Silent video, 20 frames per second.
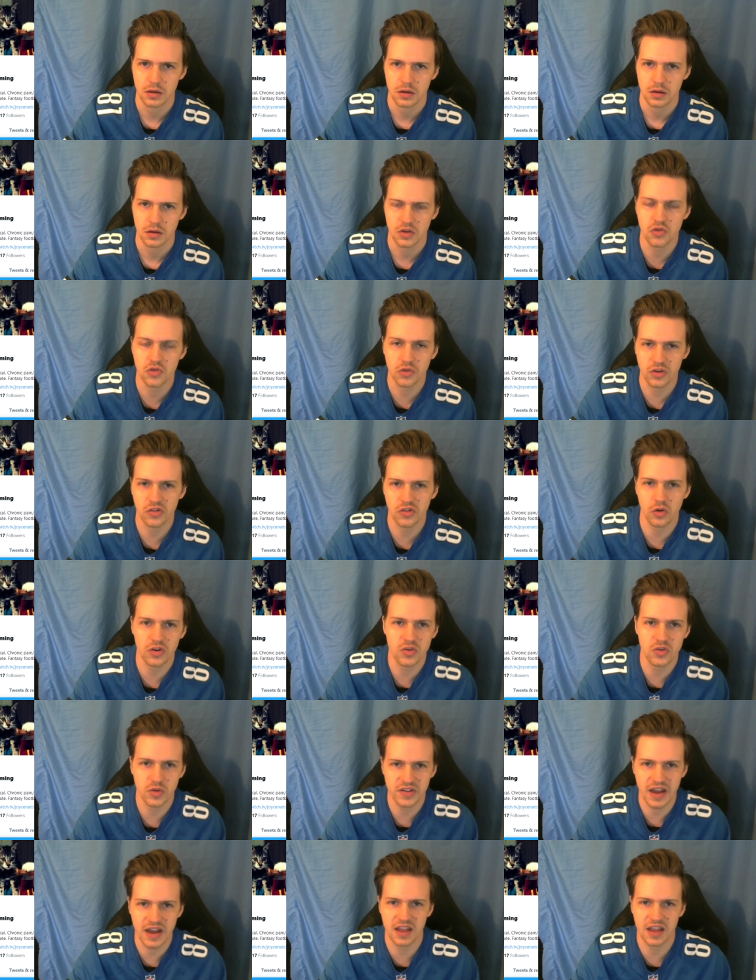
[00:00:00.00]
You resort to
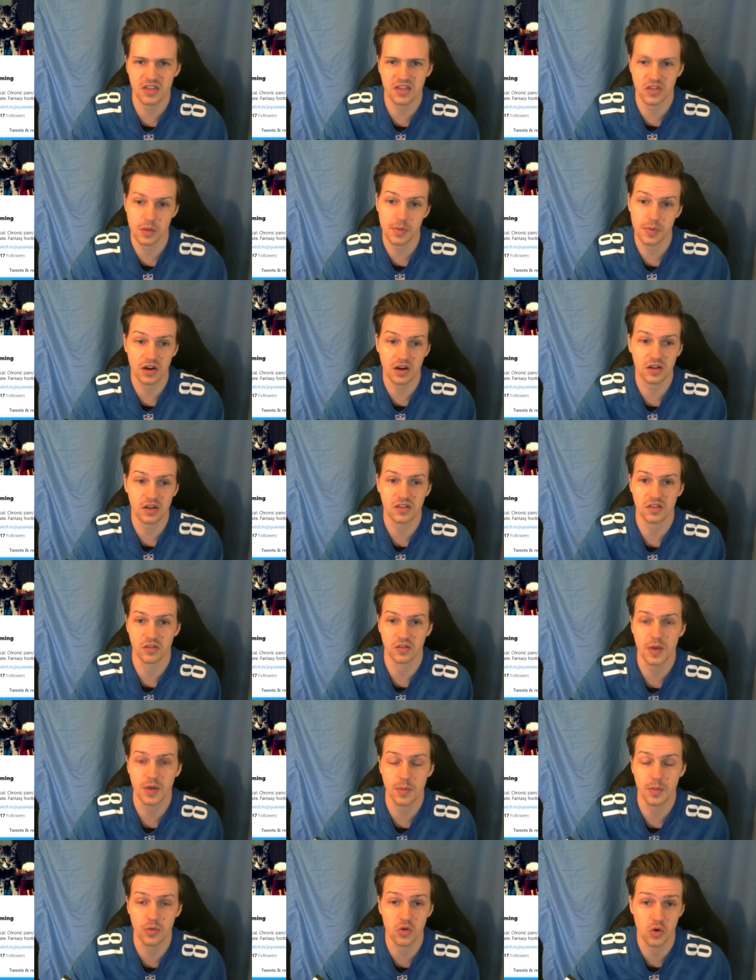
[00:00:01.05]
attacking the appearance of
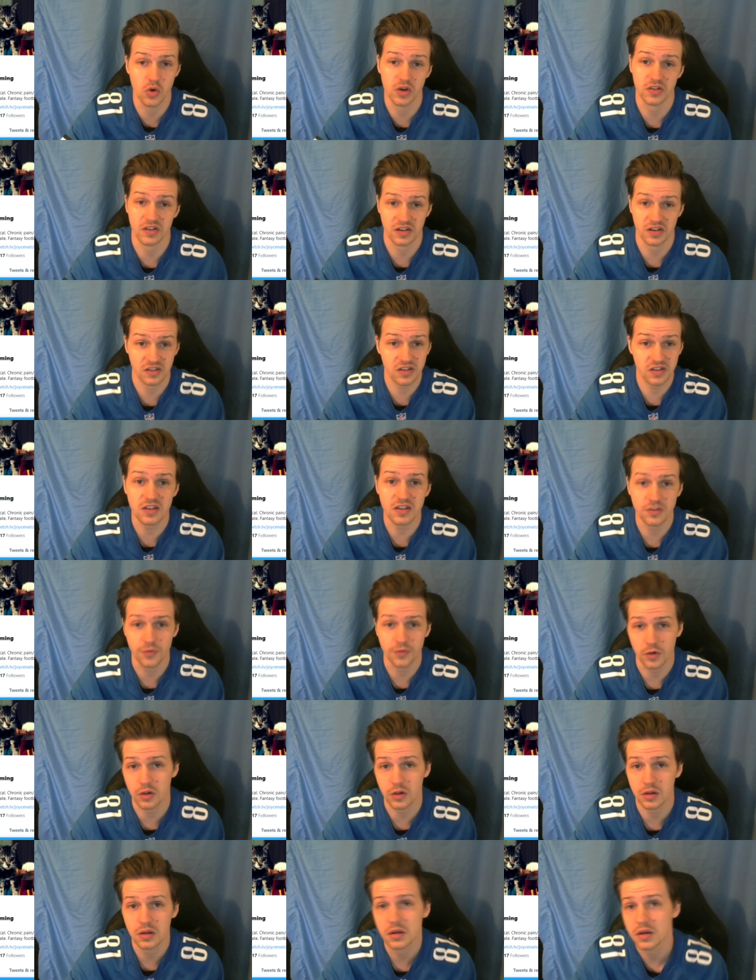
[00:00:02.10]
people who are
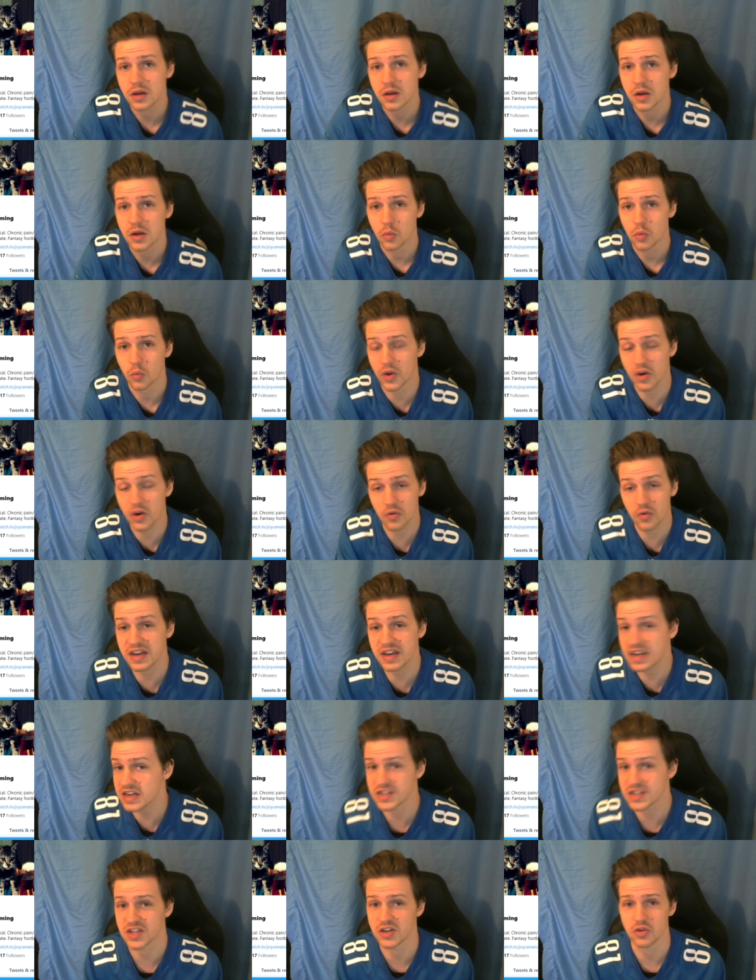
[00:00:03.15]
successful. We don't
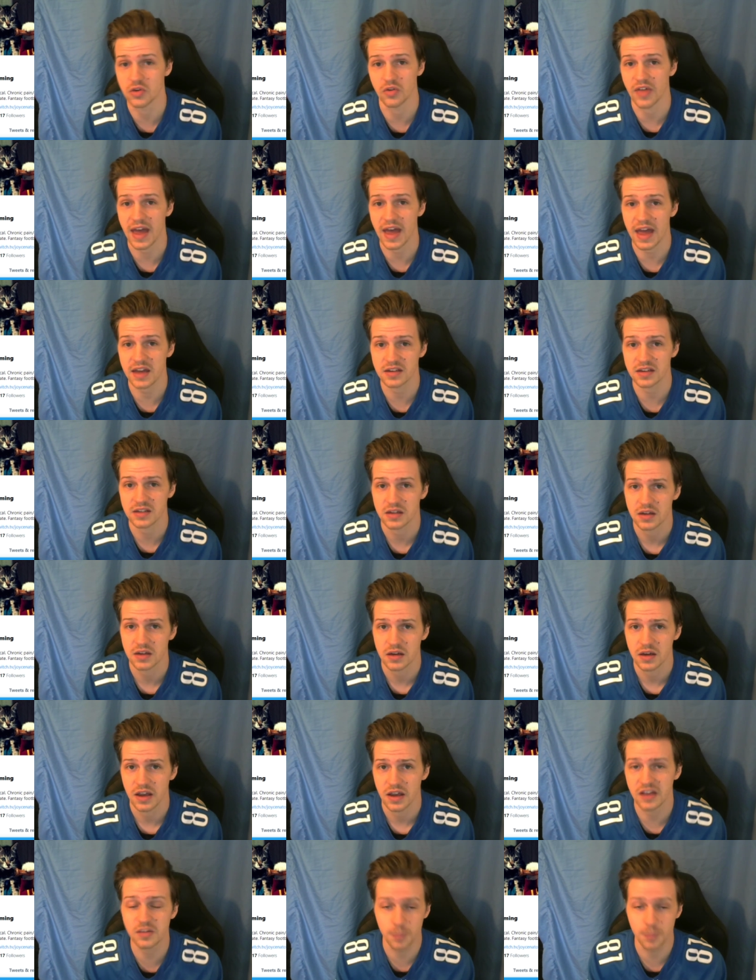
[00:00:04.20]
need to do that.
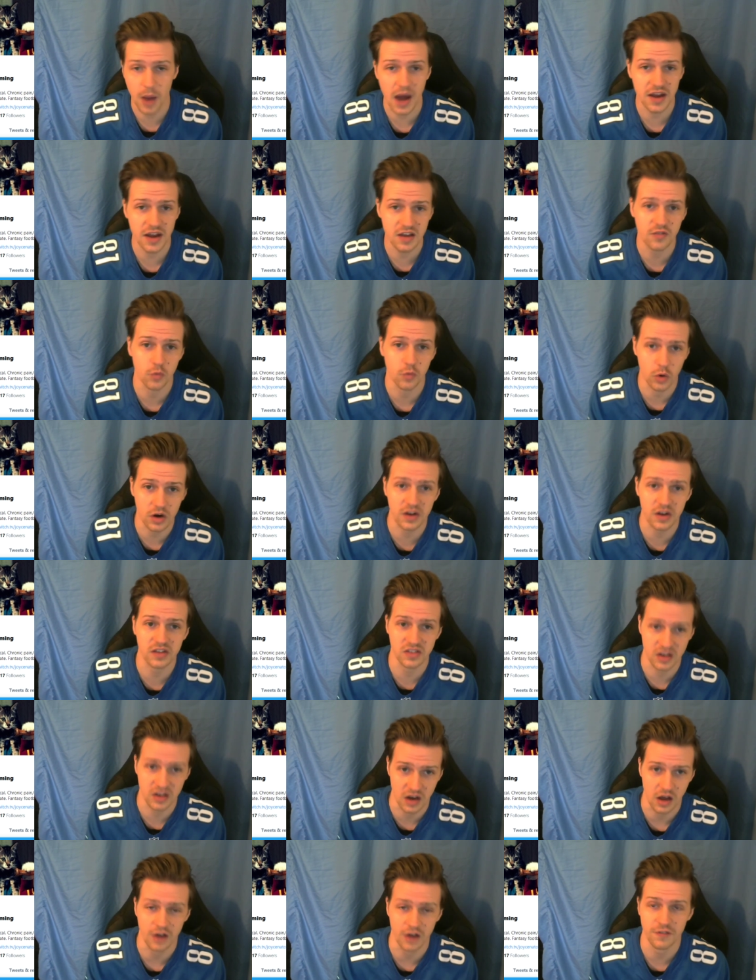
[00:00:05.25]
His body of work is
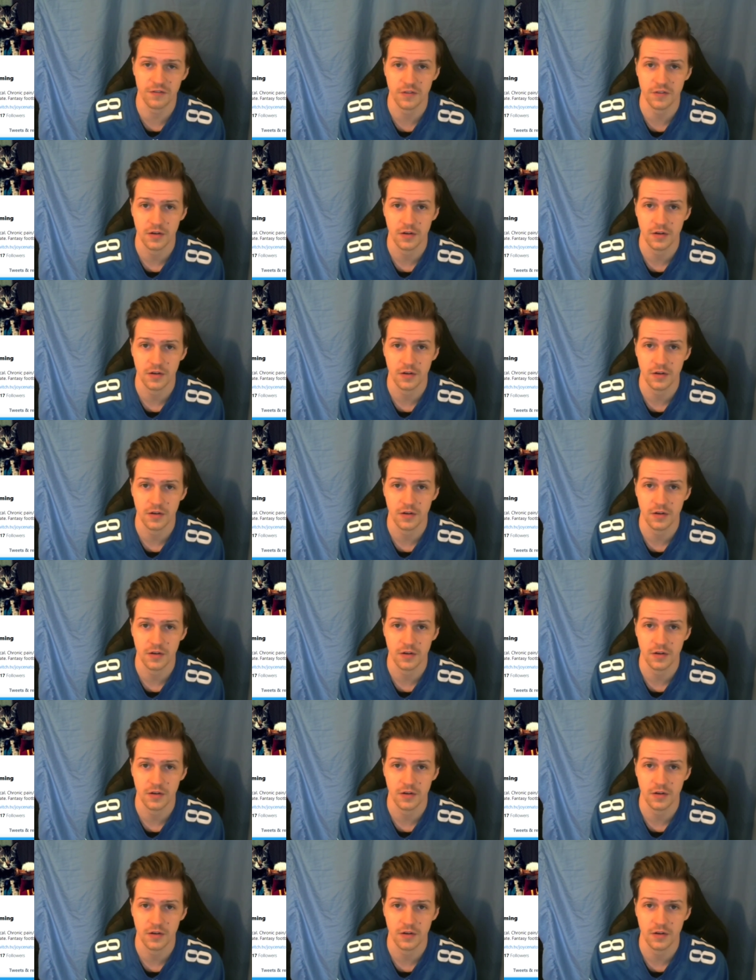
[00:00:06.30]
enough.